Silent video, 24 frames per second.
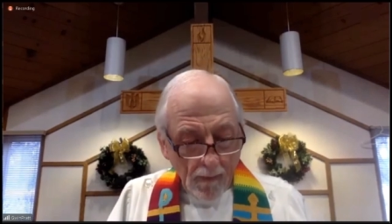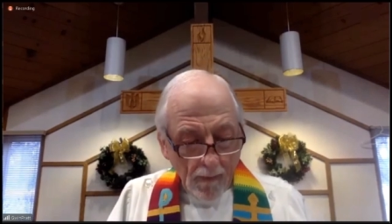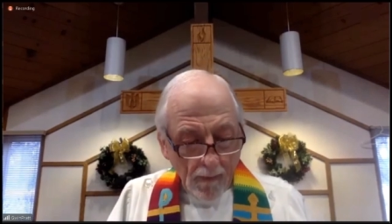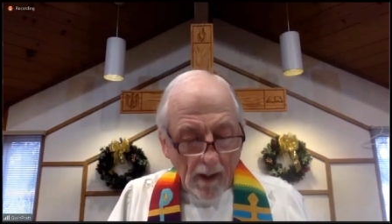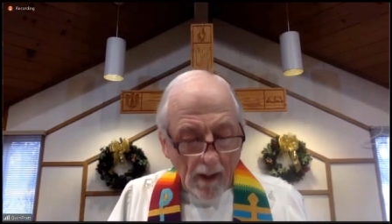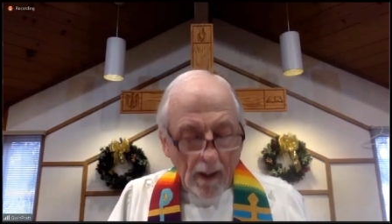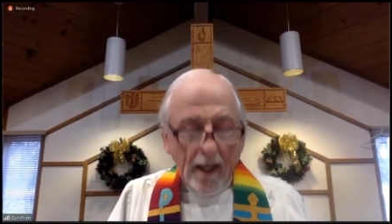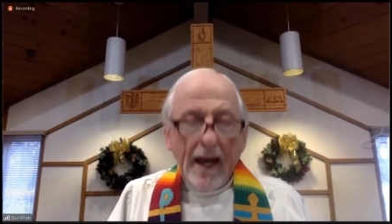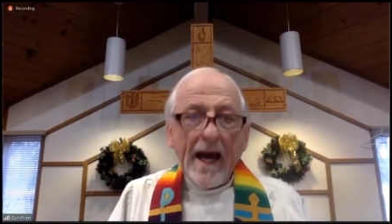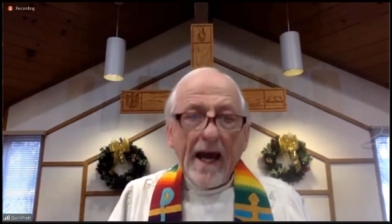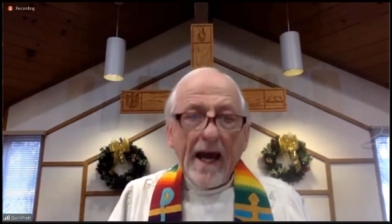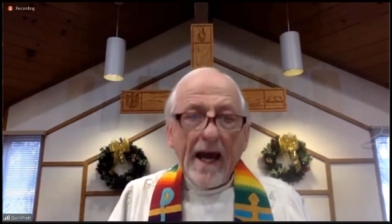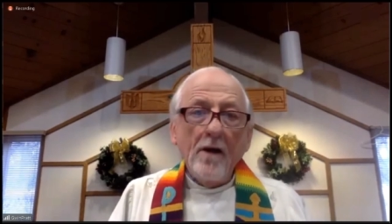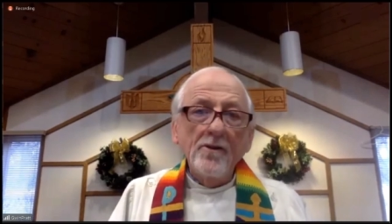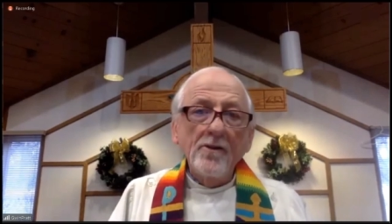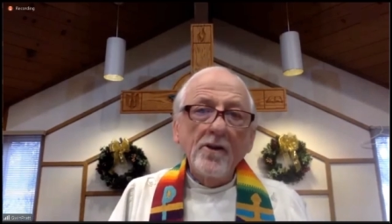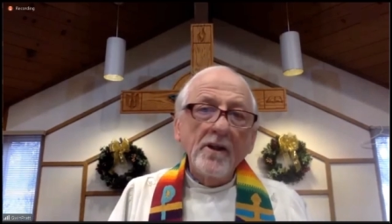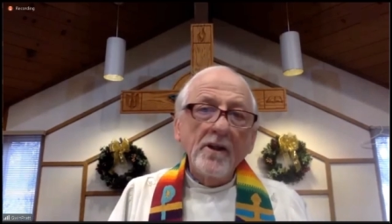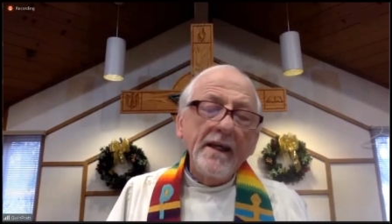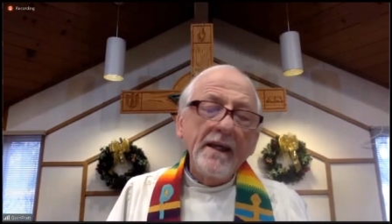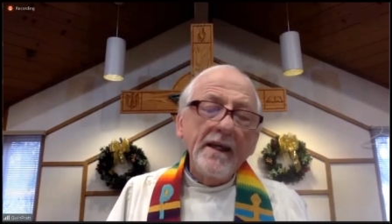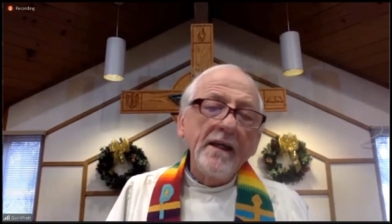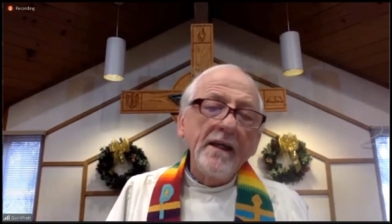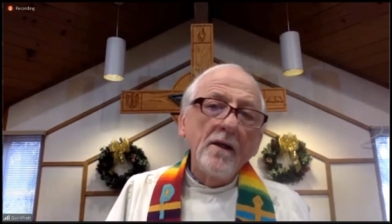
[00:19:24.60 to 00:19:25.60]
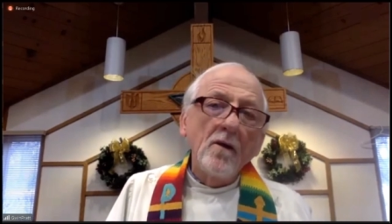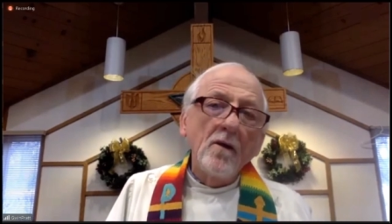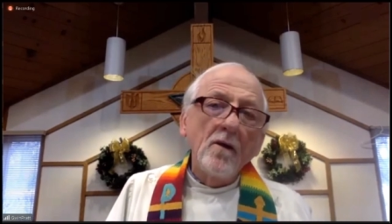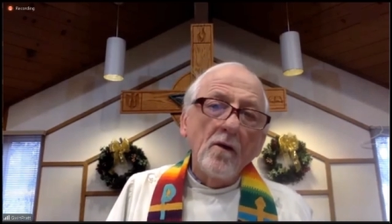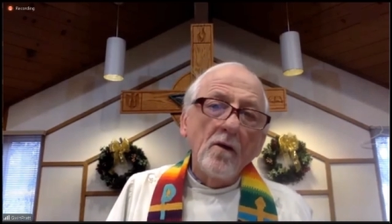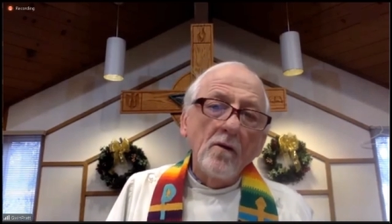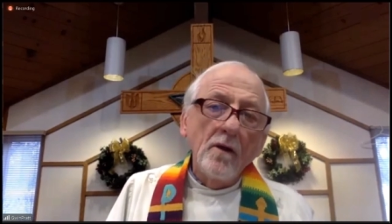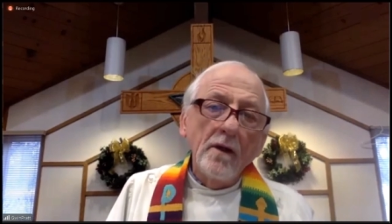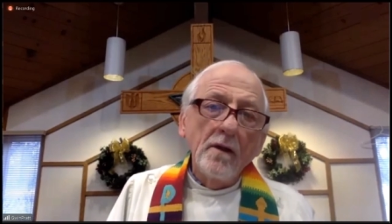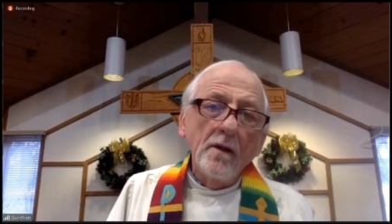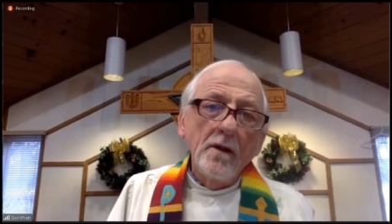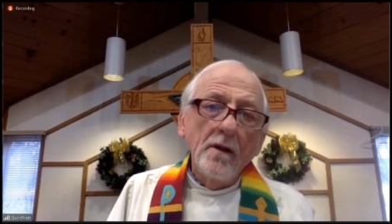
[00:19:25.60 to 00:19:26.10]
in how to
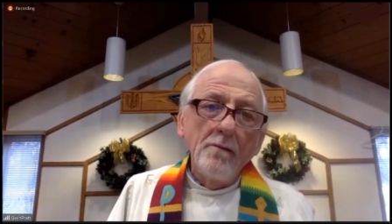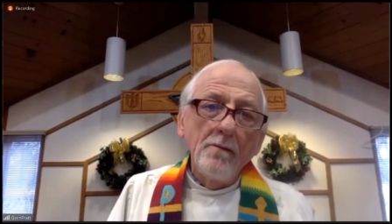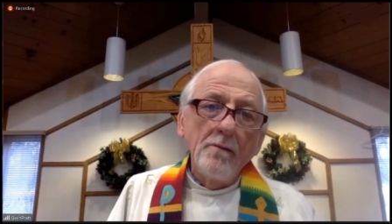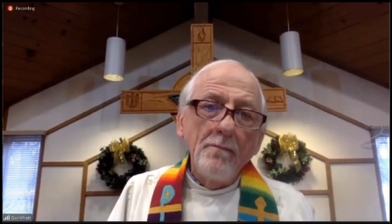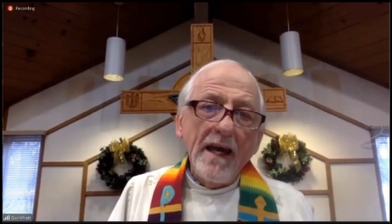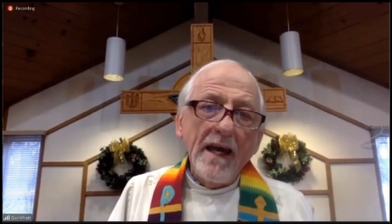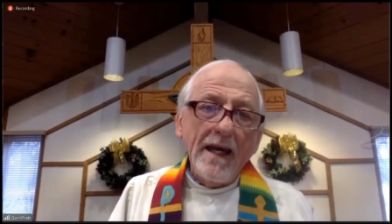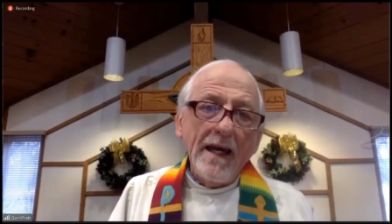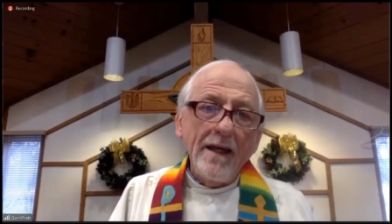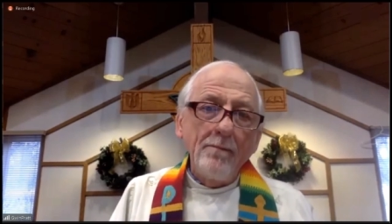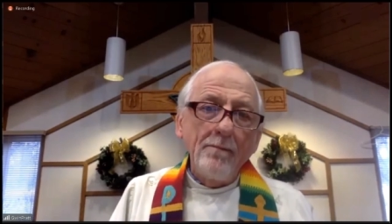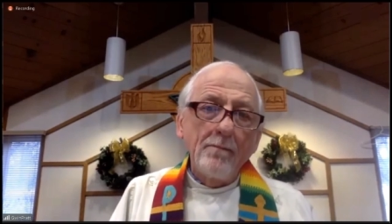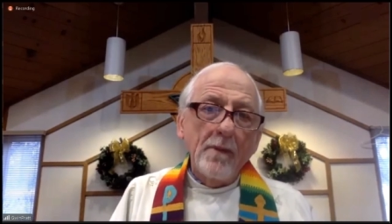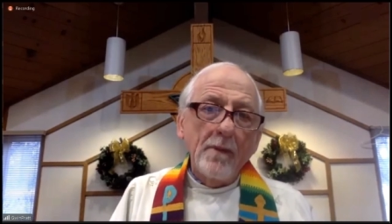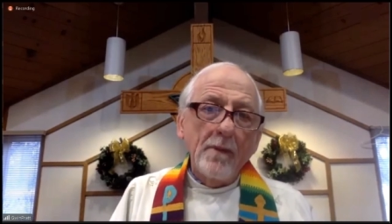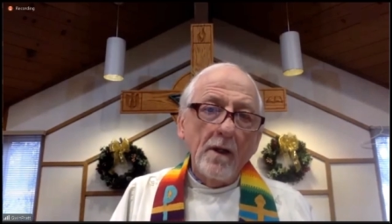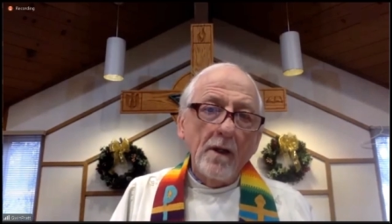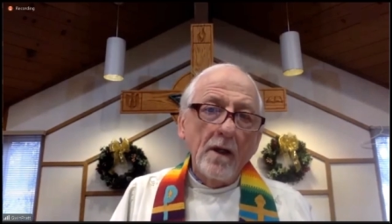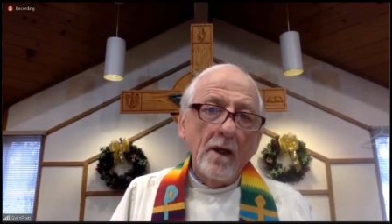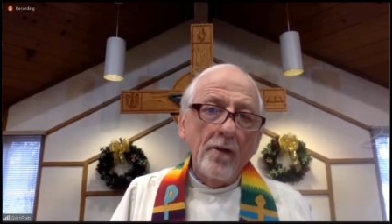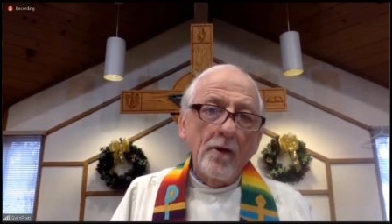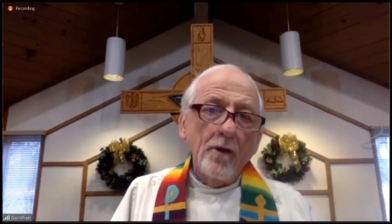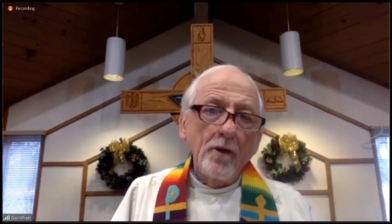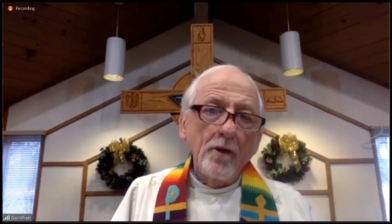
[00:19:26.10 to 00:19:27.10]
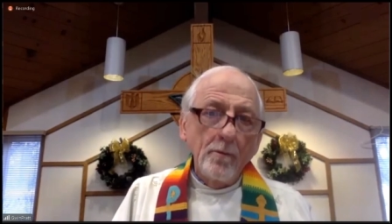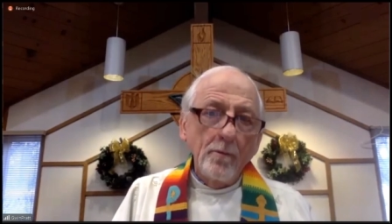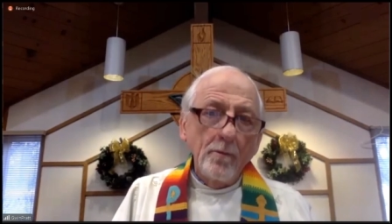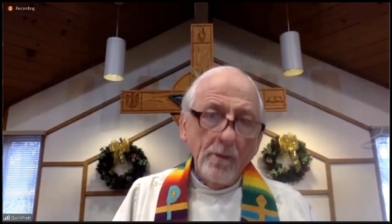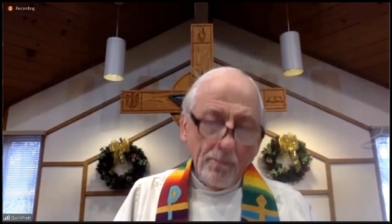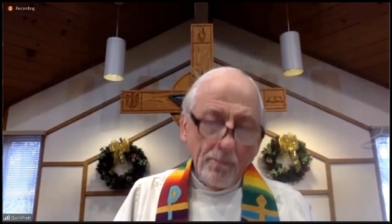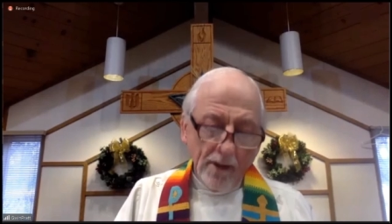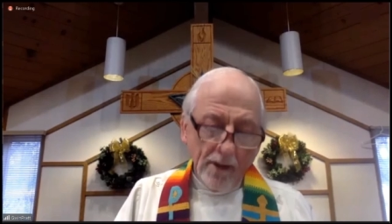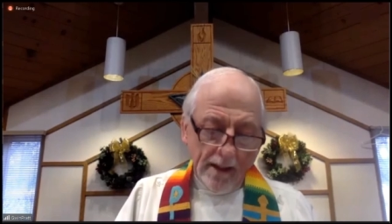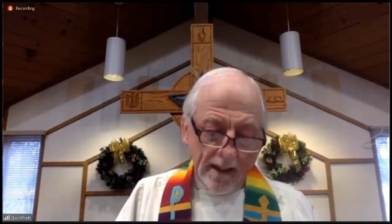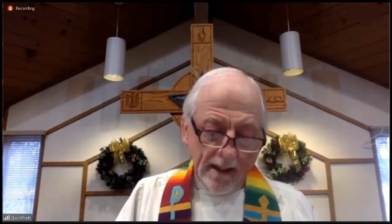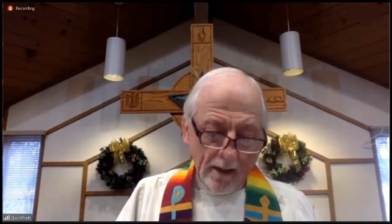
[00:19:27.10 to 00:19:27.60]
kill and maim other
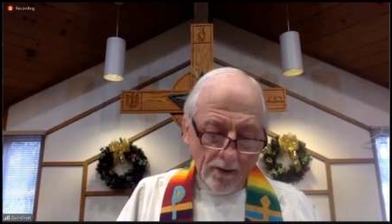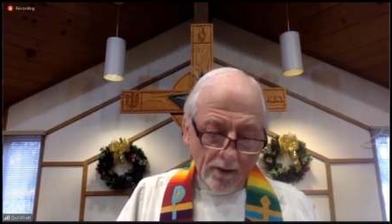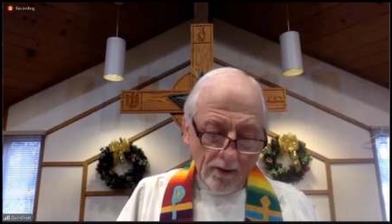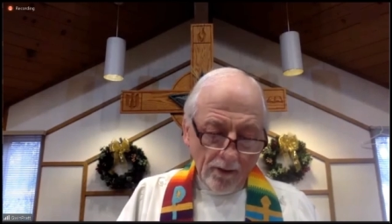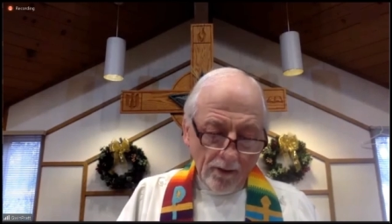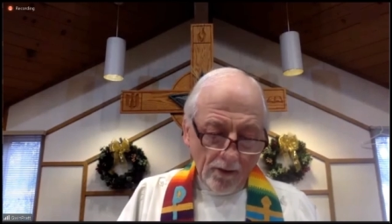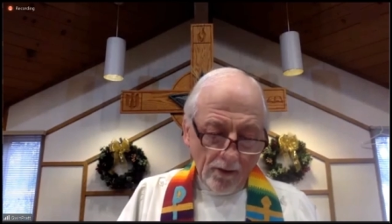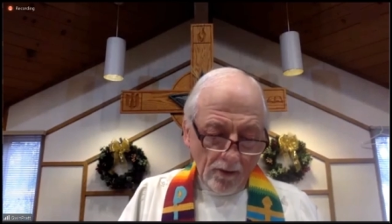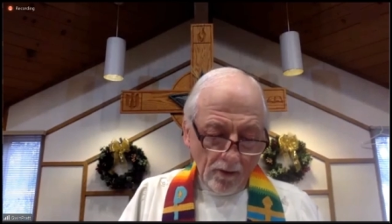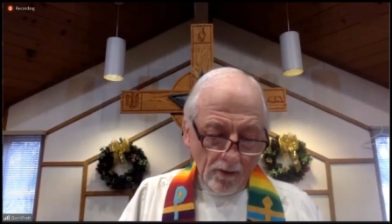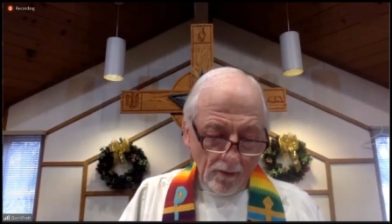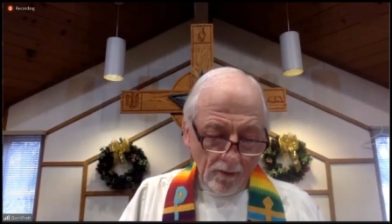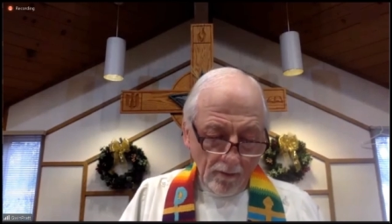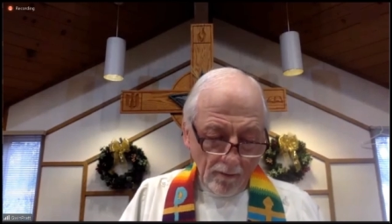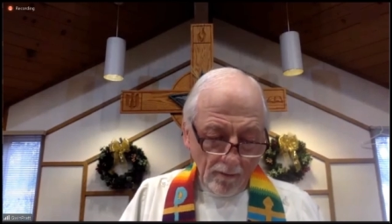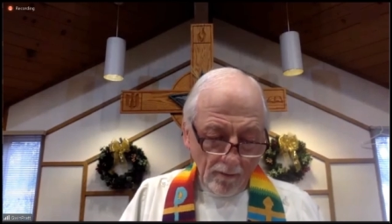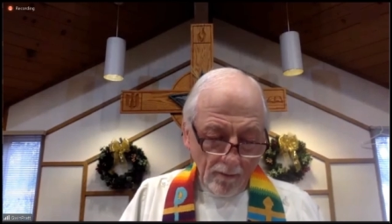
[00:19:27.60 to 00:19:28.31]
human beings.